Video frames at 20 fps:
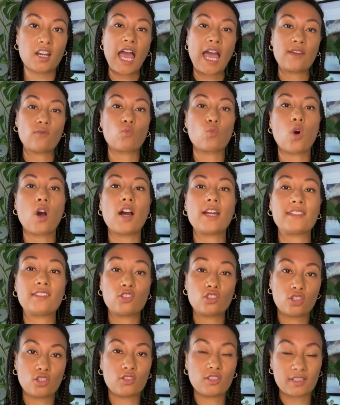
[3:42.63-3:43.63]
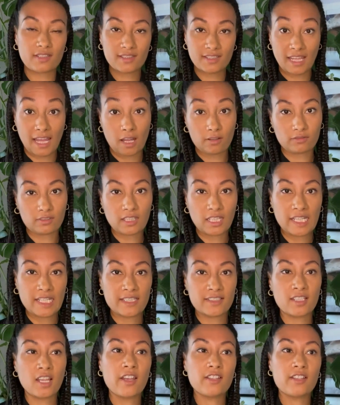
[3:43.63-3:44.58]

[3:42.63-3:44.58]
and why did you discount these?